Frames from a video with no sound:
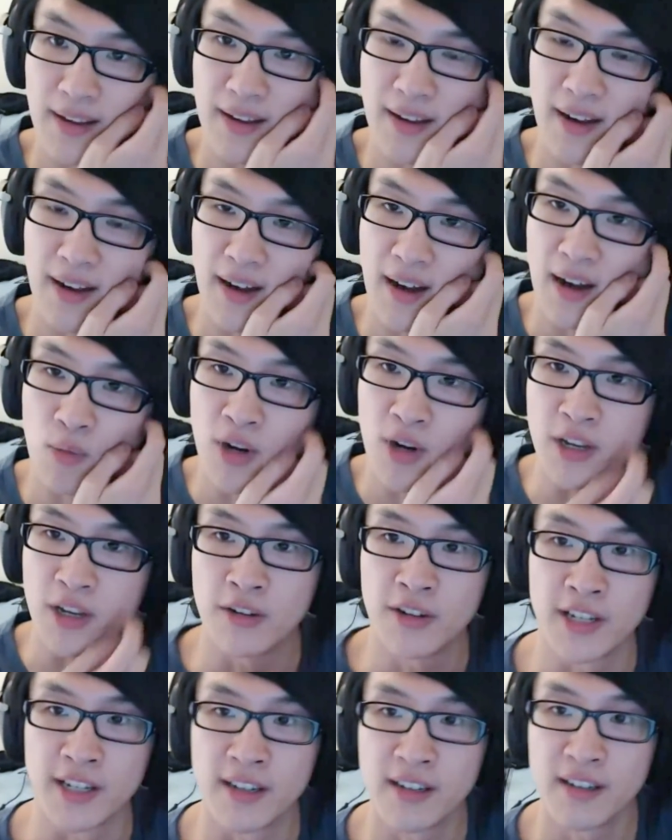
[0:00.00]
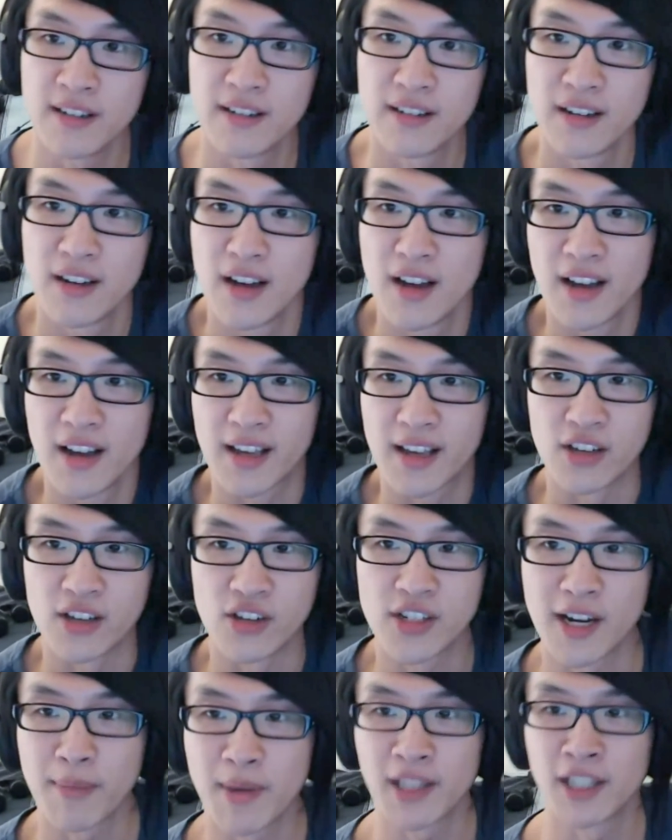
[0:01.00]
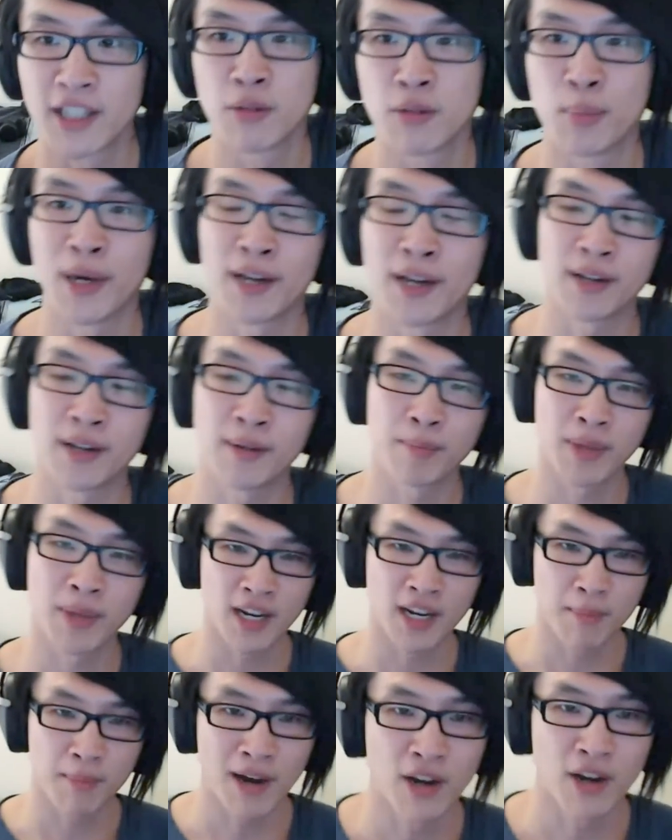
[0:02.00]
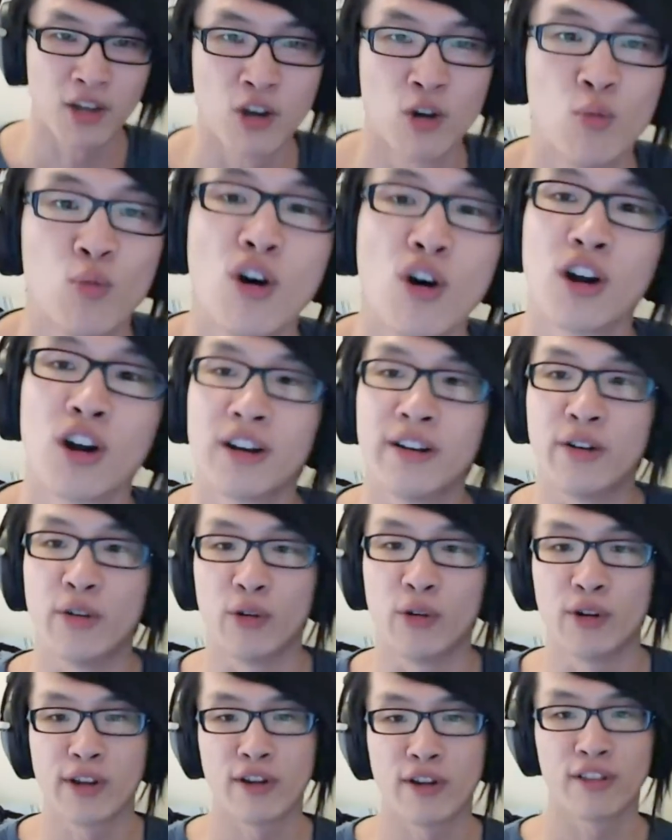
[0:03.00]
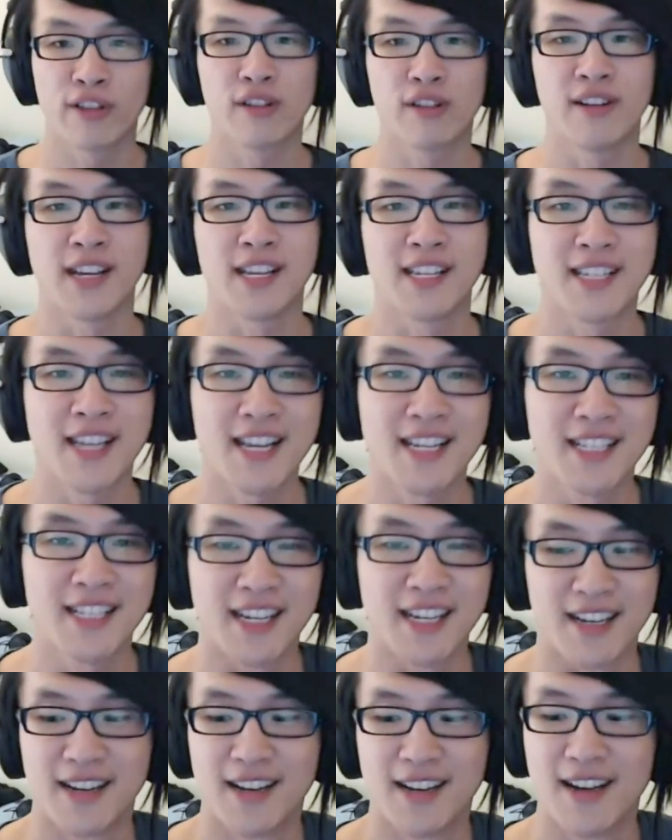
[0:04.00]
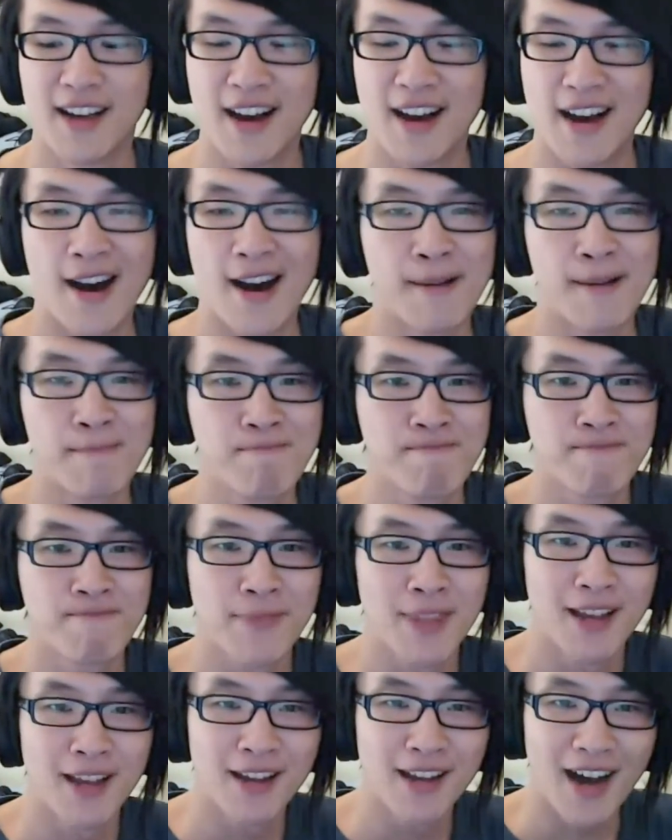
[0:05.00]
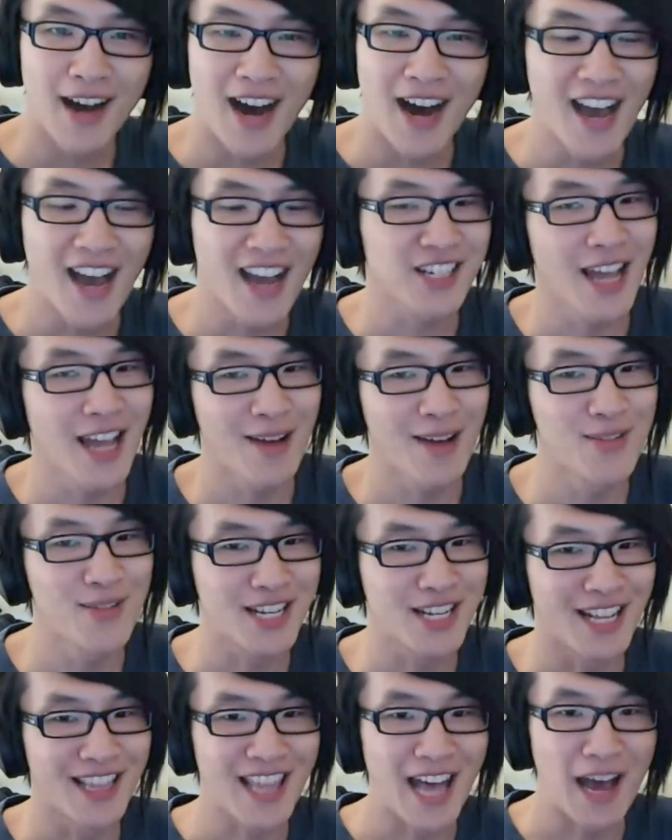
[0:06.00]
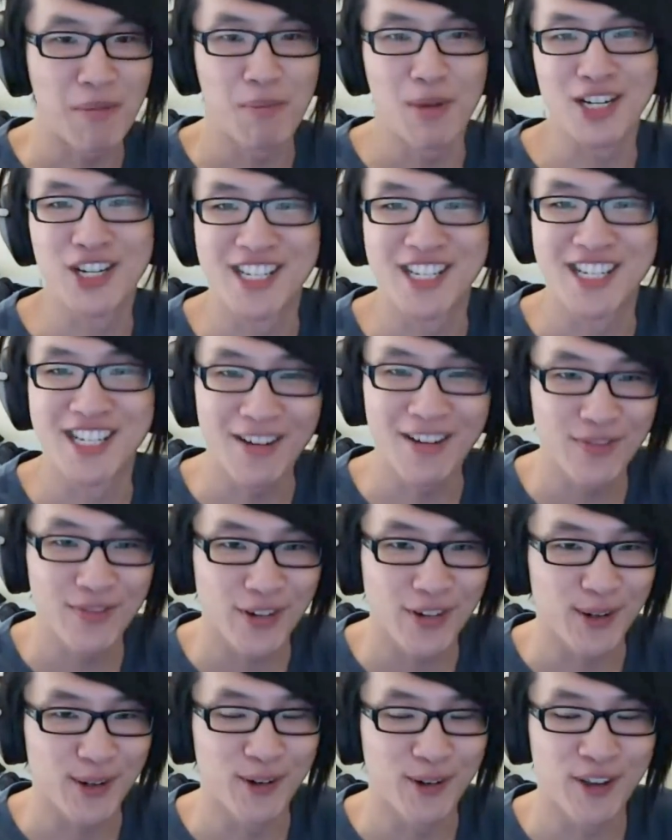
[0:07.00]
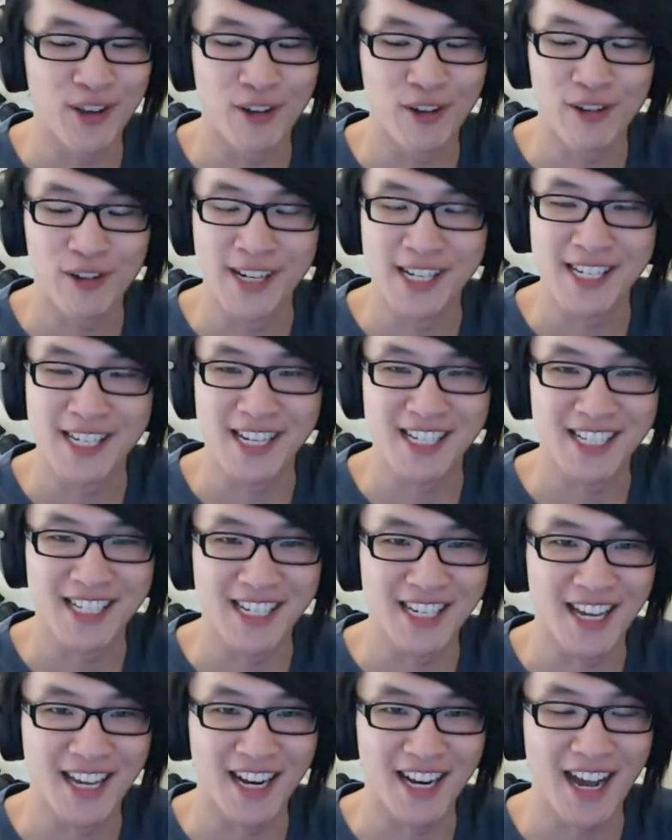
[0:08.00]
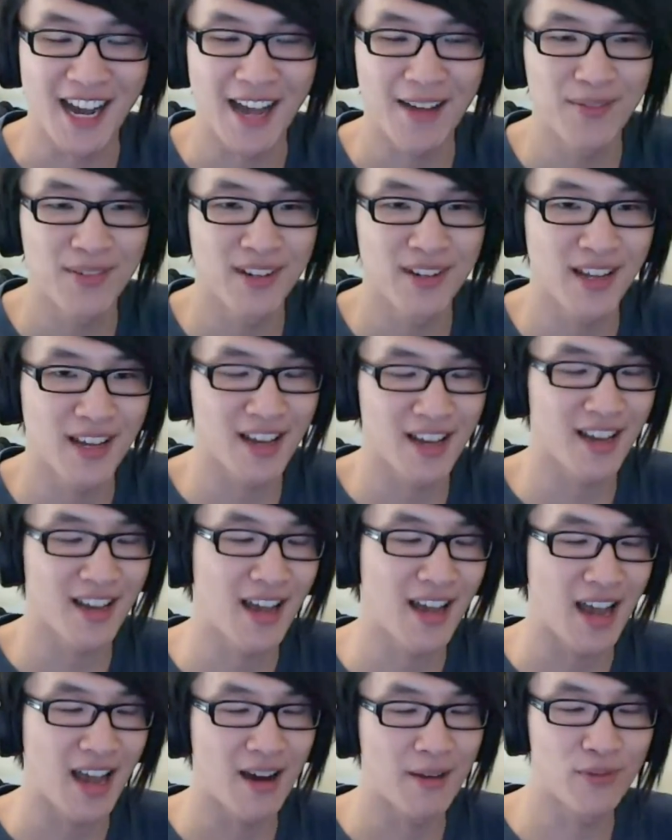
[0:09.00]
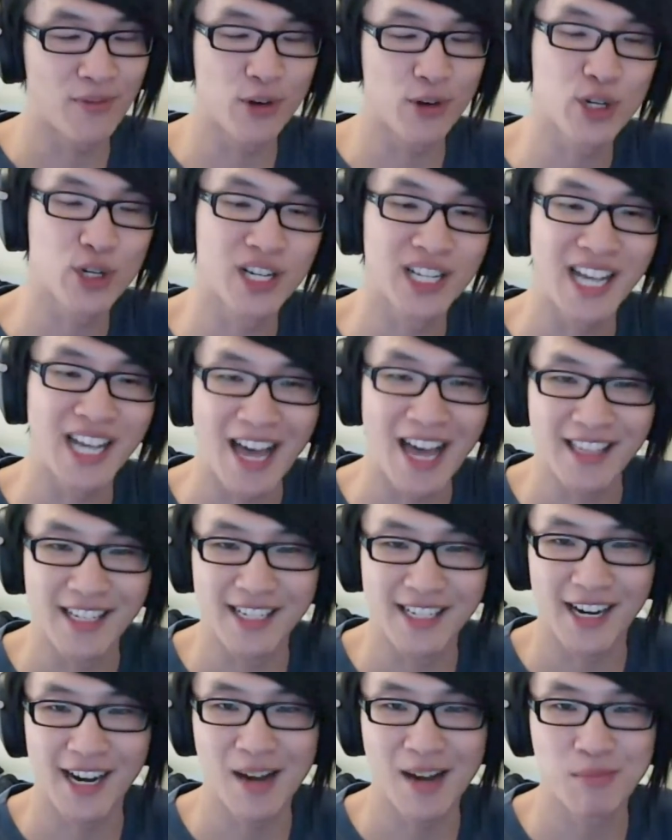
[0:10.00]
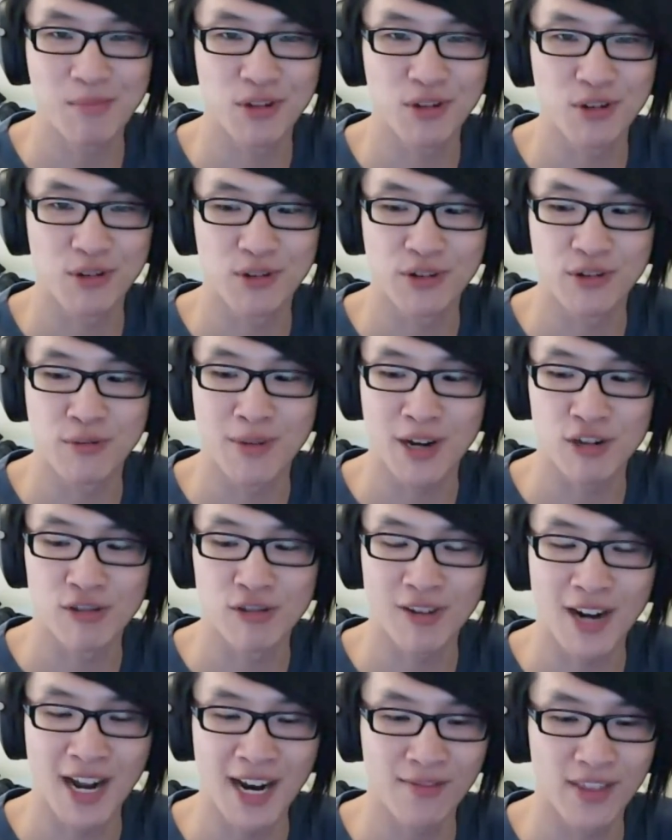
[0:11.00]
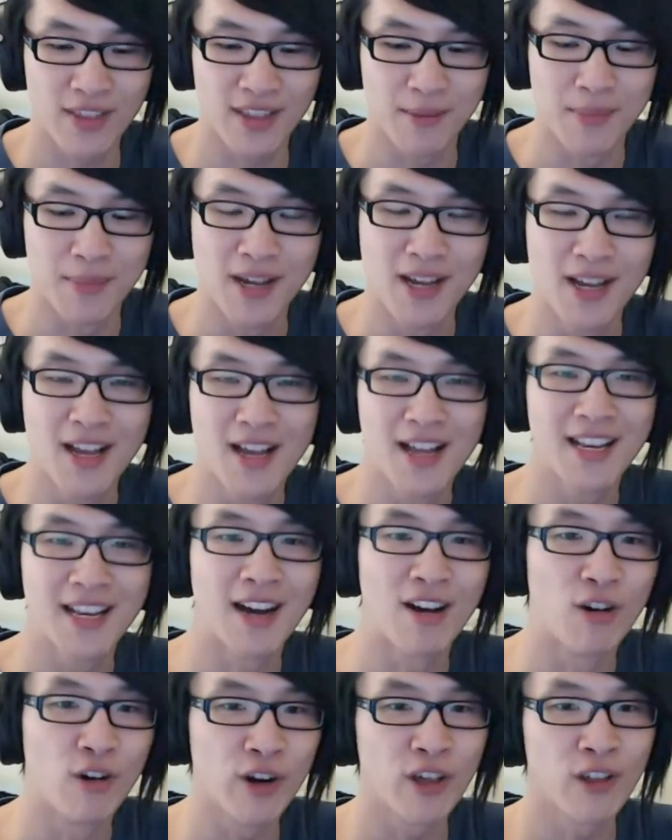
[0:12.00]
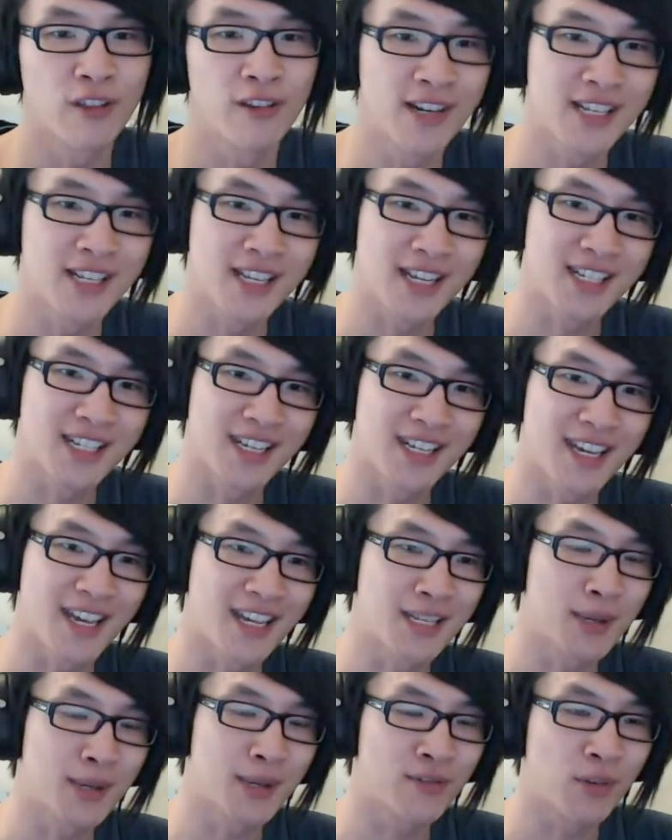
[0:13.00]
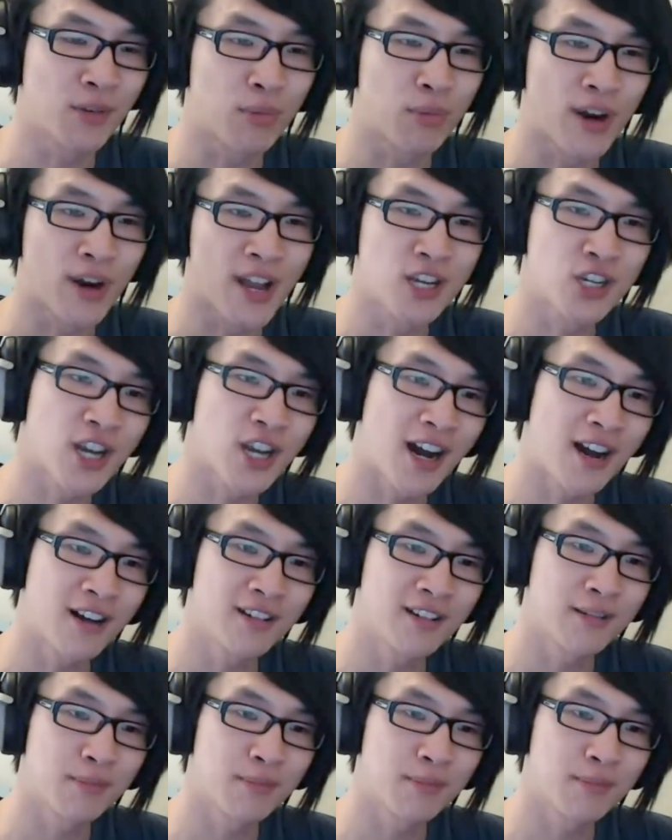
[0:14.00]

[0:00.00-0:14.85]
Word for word: uh, Wayudin. Can you tell me a little bit about your work on Audio three sixty? Um, I actually haven't done that much stuff on Audio three sixty yet. I haven't, unfortunately, had the time to do much writing for them. Now, Audio three sixty is a bit of a brainchild